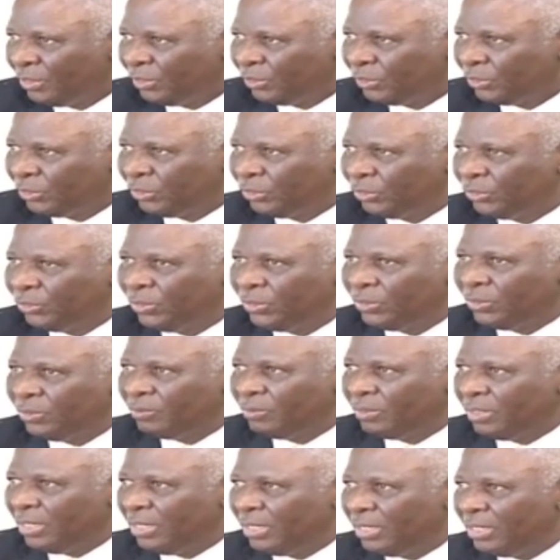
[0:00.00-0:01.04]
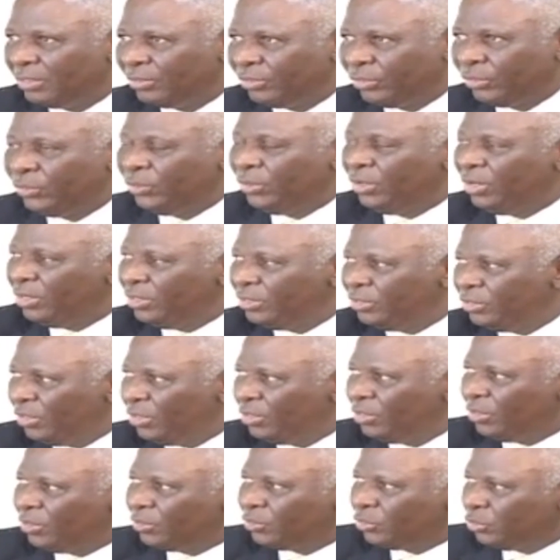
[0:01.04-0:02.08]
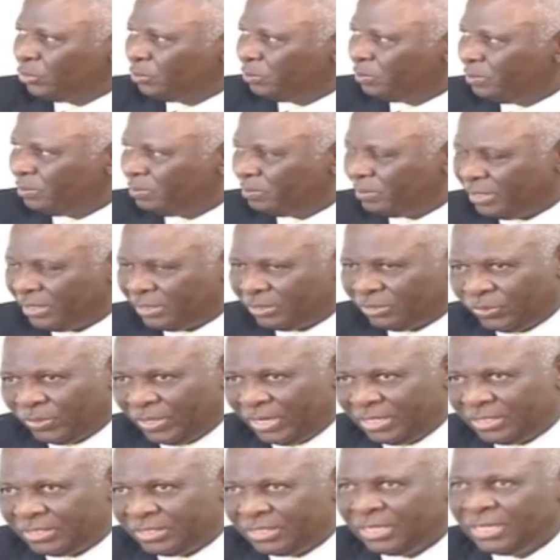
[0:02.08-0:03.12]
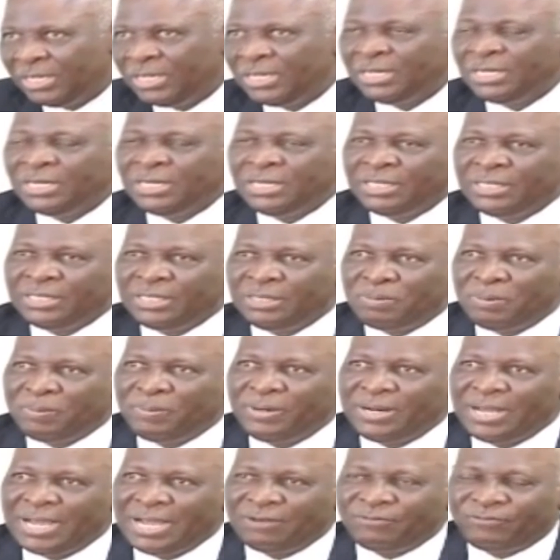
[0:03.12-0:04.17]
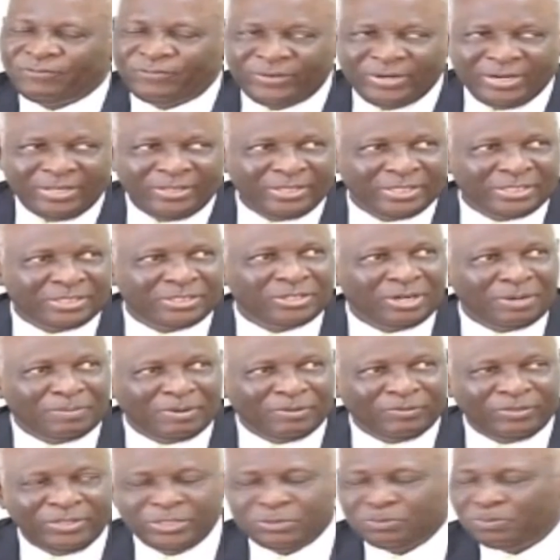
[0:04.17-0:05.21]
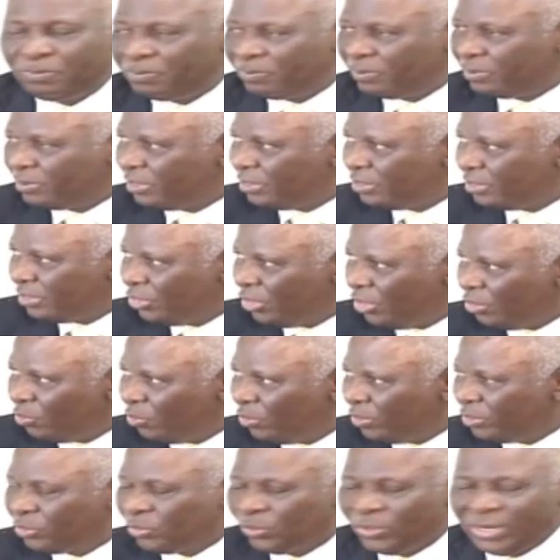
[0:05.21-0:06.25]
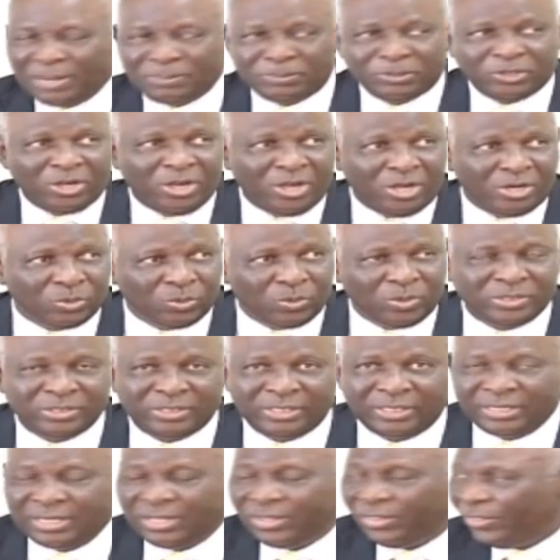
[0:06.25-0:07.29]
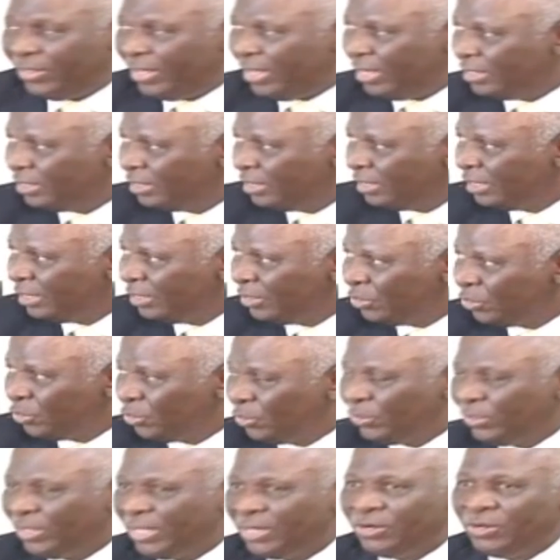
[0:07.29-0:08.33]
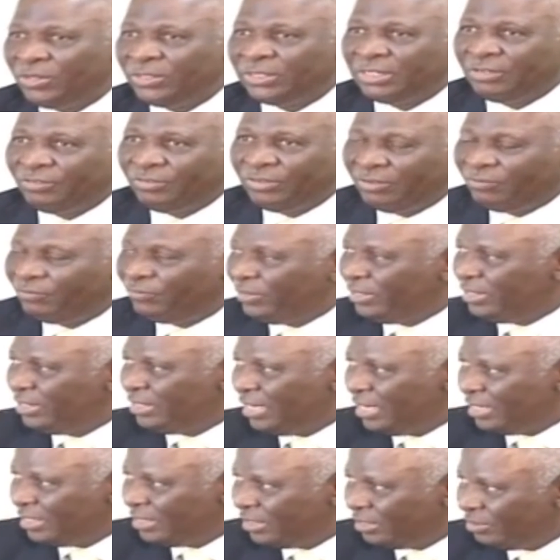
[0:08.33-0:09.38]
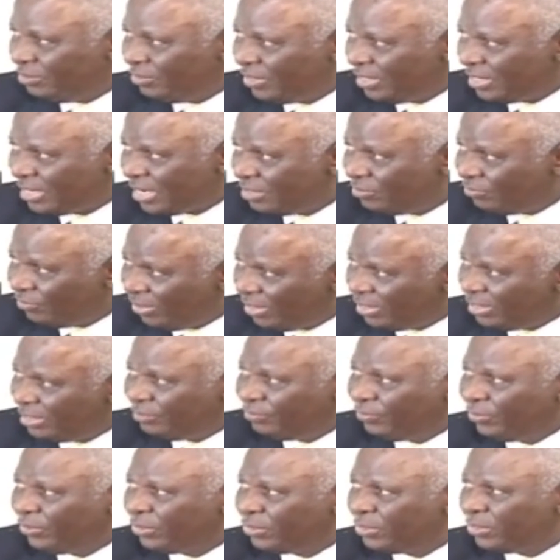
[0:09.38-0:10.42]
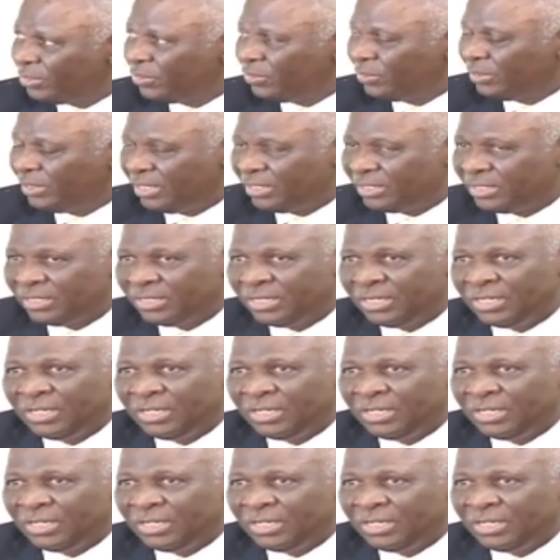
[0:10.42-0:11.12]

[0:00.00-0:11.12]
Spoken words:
to through London or to US, the people are afraid that some of these young ones will abscond once they get there. So they're not giving them visas. Visas are very difficult to get